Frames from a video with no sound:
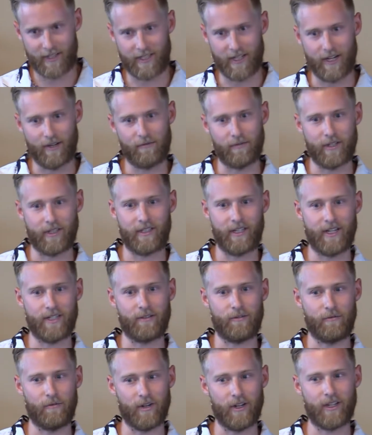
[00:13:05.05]
son what
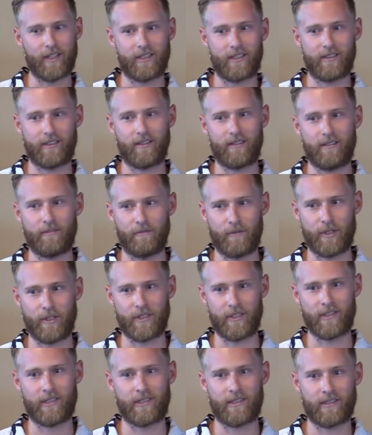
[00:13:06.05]
doesn't work, which
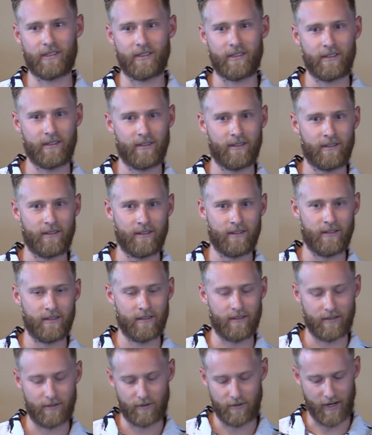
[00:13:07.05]
is
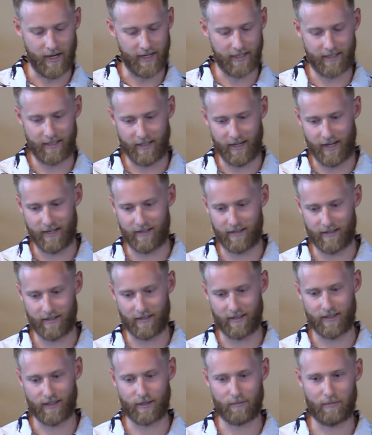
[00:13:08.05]
trying to
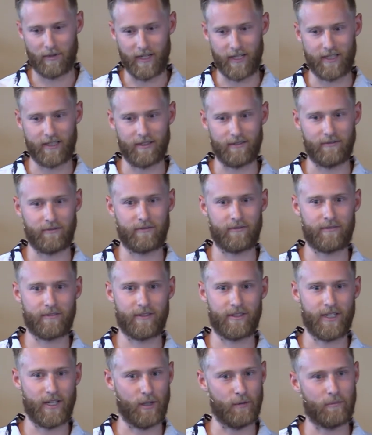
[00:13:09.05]
enter this place of
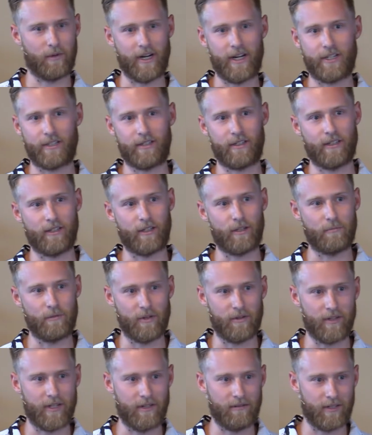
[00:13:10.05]
celebration and
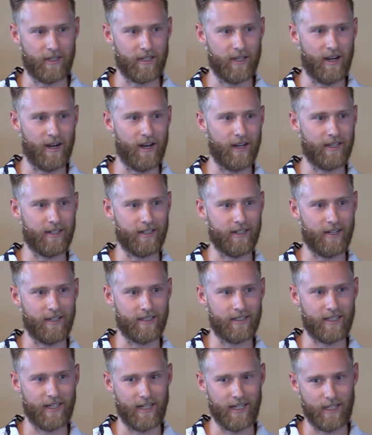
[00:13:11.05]
community with God and
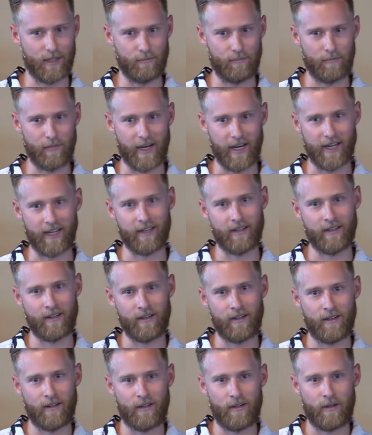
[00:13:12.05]
God's kingdom by
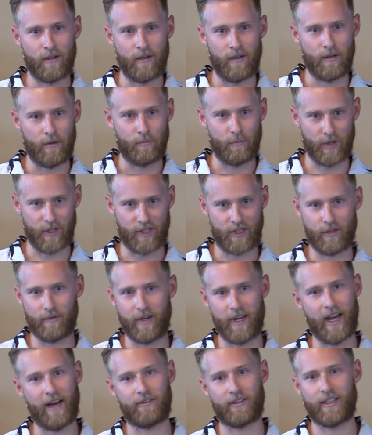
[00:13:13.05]

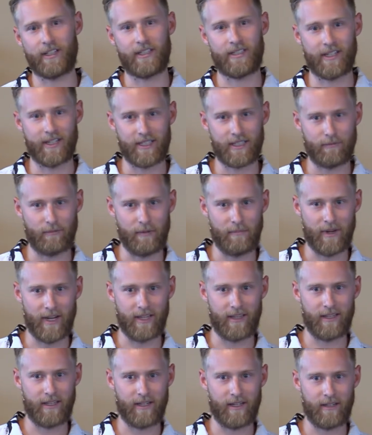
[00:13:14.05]
pursuing after these things that we
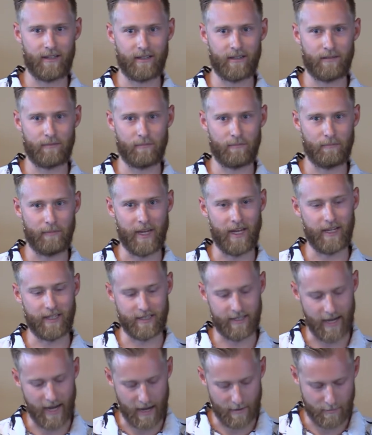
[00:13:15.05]
may think make
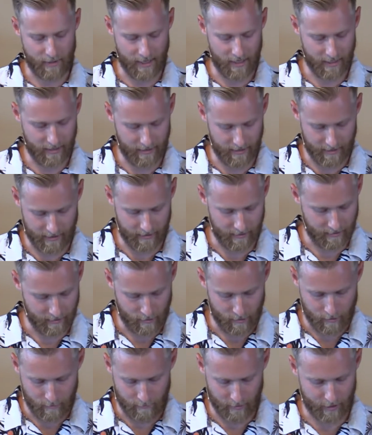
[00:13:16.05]
us happy, and then
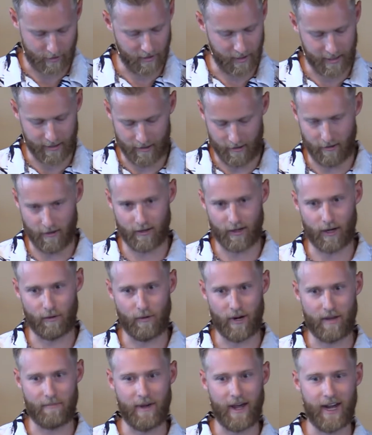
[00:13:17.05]
by trying to earn our
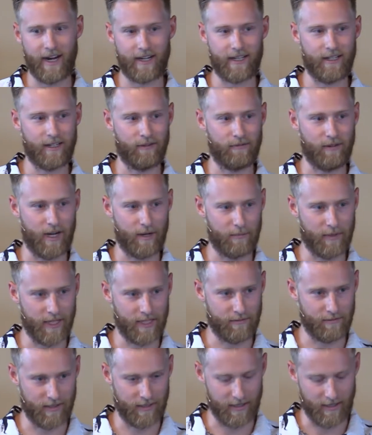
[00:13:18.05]
way back into a right
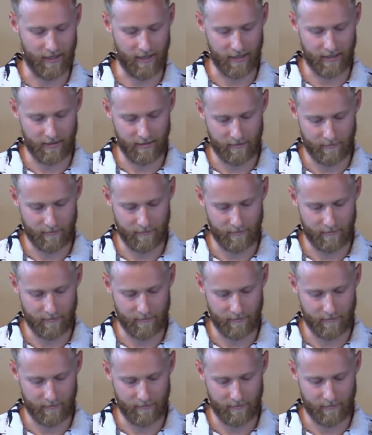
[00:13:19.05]
place with God.